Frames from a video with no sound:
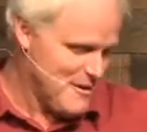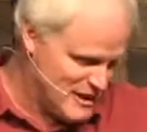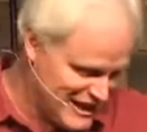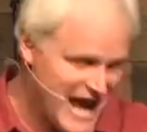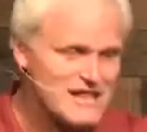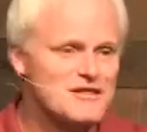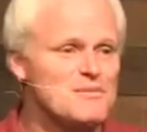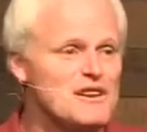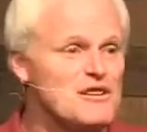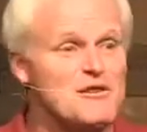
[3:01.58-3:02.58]
I'm glad to
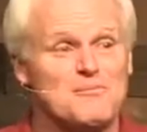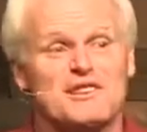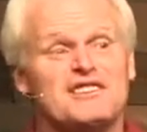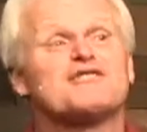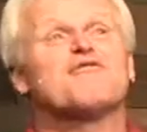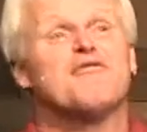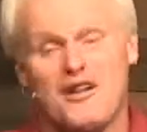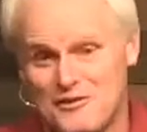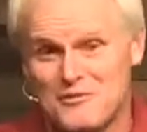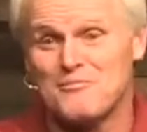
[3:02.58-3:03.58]
be here. Please the
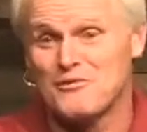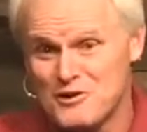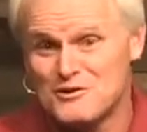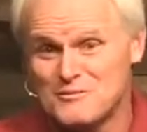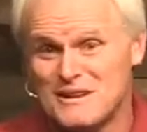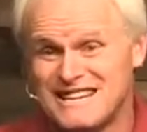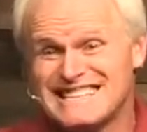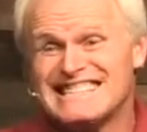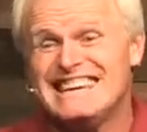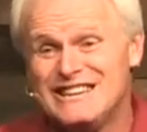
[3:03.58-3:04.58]
Father to bruise me
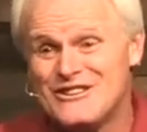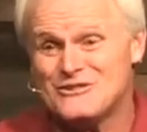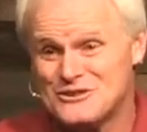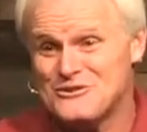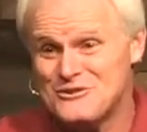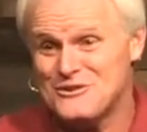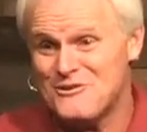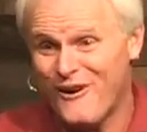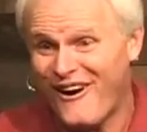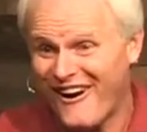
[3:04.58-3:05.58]
because He knows who
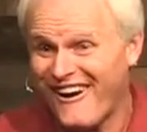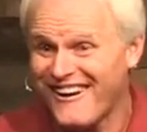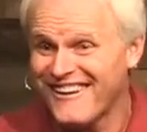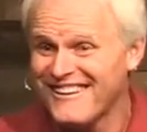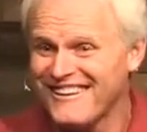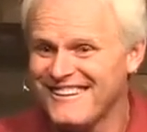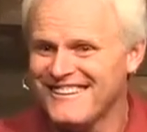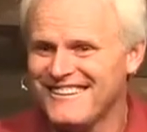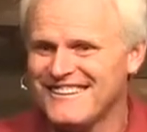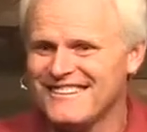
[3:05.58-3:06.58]
you are
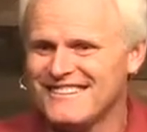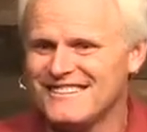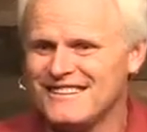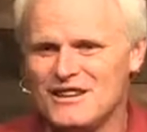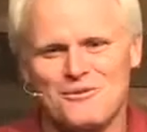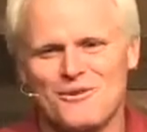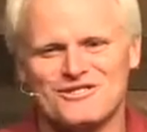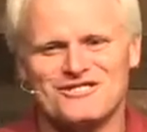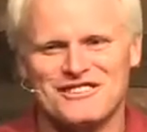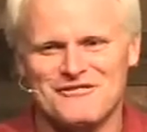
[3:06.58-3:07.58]
and He
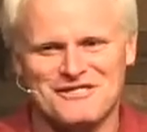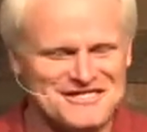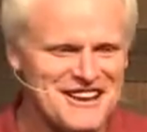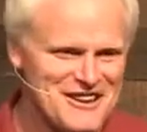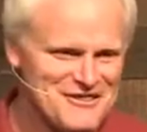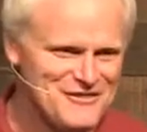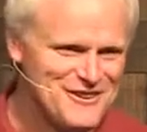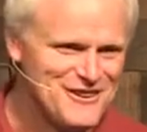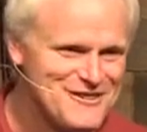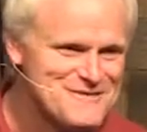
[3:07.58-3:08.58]
wants to live inside of
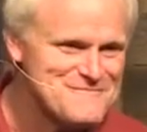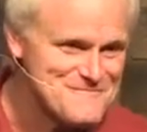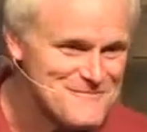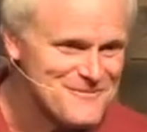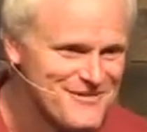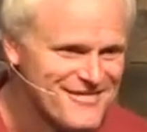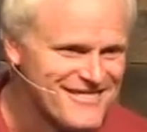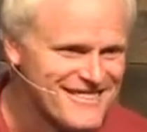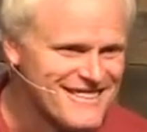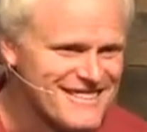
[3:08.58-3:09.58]
you.
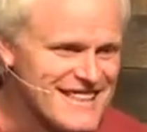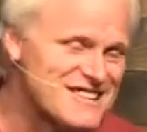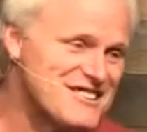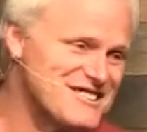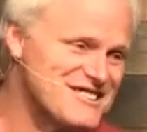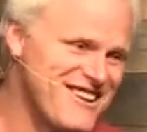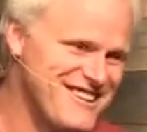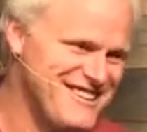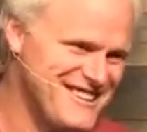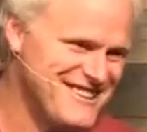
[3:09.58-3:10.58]
That's
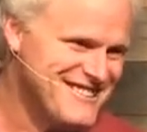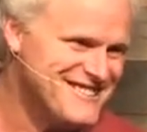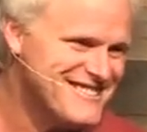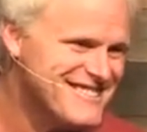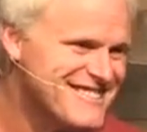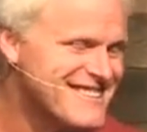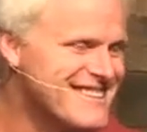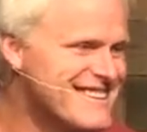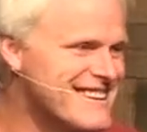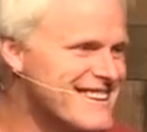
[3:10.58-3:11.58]
exciting.
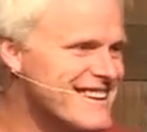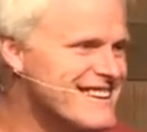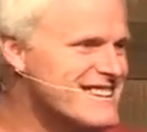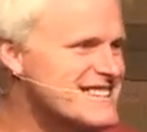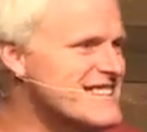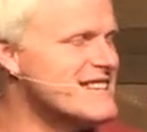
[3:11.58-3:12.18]
And this